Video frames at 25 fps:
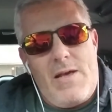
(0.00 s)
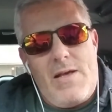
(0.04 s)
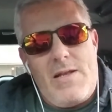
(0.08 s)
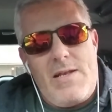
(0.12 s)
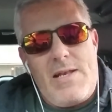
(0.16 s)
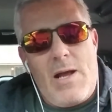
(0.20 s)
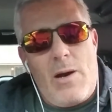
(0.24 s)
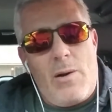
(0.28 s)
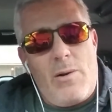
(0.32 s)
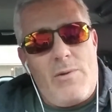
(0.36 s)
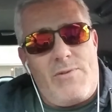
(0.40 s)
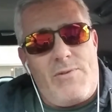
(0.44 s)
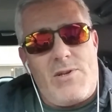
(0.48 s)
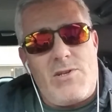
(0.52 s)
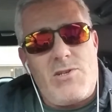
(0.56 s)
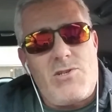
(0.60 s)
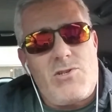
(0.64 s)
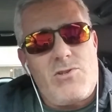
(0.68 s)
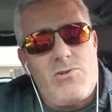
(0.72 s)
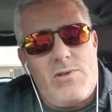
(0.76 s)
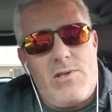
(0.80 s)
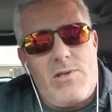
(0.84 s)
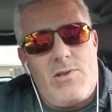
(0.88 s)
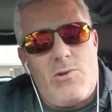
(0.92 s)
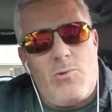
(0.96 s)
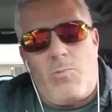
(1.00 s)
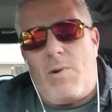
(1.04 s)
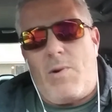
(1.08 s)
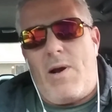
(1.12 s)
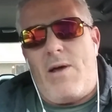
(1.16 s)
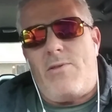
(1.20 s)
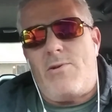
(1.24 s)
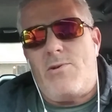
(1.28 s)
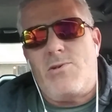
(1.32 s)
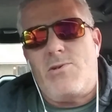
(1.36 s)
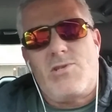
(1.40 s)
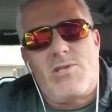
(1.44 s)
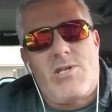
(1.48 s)
Now, eventually the
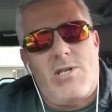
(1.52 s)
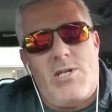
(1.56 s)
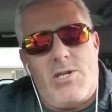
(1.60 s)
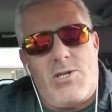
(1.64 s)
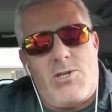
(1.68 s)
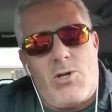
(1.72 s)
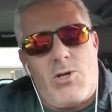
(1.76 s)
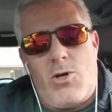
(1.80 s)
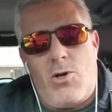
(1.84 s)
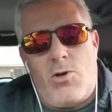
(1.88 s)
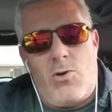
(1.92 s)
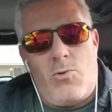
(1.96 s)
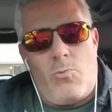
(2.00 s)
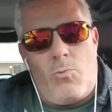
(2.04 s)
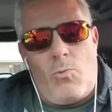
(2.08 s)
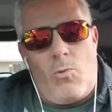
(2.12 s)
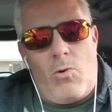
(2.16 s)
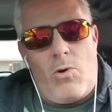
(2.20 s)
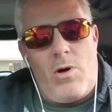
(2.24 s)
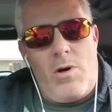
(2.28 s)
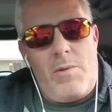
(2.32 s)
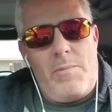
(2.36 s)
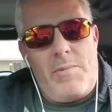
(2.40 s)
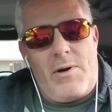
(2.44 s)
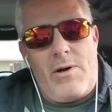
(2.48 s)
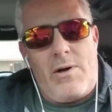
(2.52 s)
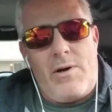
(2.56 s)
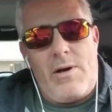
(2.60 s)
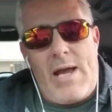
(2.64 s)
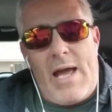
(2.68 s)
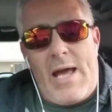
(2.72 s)
weather's going to turn warmer